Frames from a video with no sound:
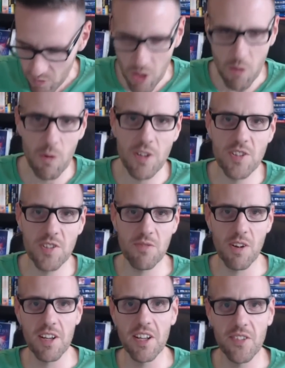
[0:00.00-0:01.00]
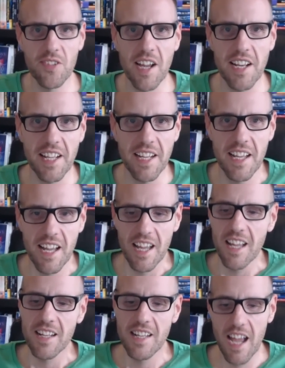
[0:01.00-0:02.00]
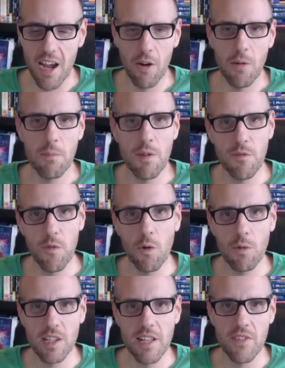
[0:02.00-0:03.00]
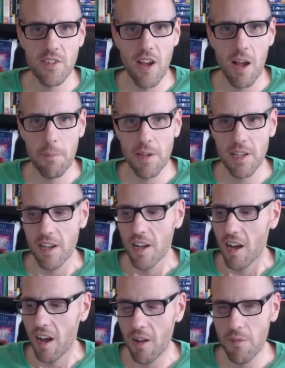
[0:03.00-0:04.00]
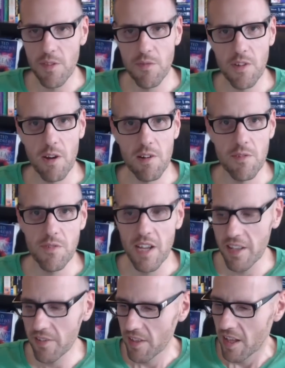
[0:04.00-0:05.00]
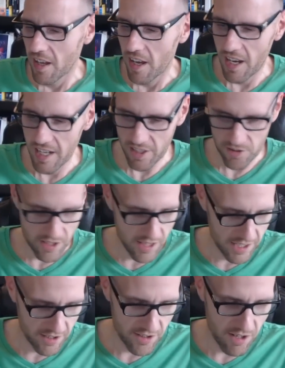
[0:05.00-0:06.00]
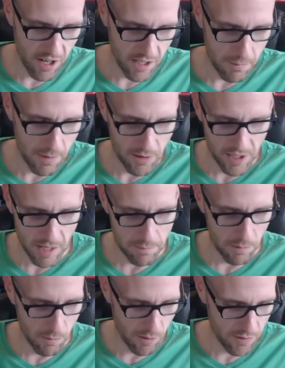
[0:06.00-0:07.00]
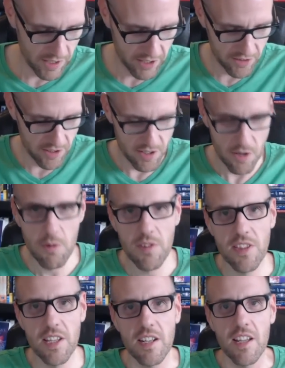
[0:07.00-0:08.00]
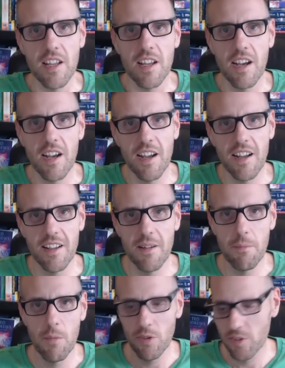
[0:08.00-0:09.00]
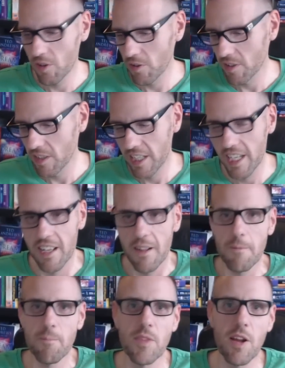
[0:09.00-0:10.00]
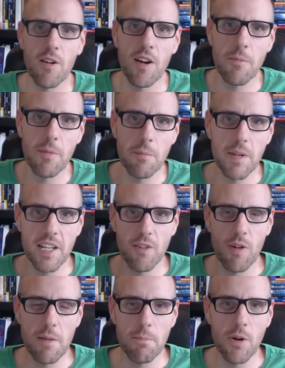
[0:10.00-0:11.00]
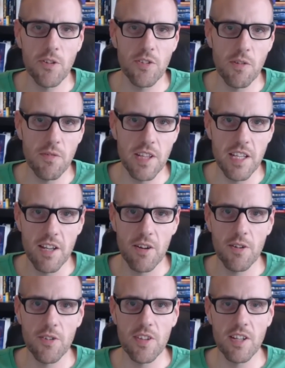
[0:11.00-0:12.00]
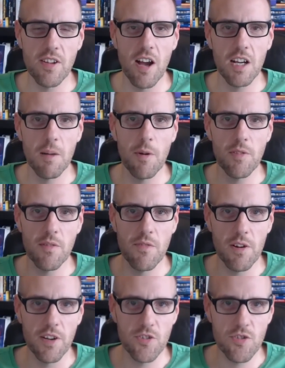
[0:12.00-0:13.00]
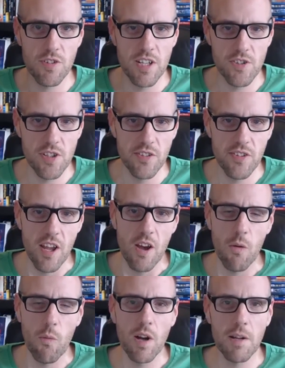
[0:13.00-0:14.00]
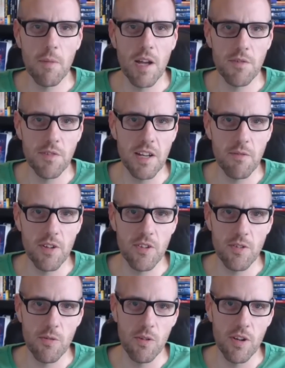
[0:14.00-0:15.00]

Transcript: which is very exciting. Now, before we leave the topic of the fairy faith, I'd actually like to talk about a couple more things to do with it. Most certainly, there have been many great books over the years that talk about the various traditions. One of my favorites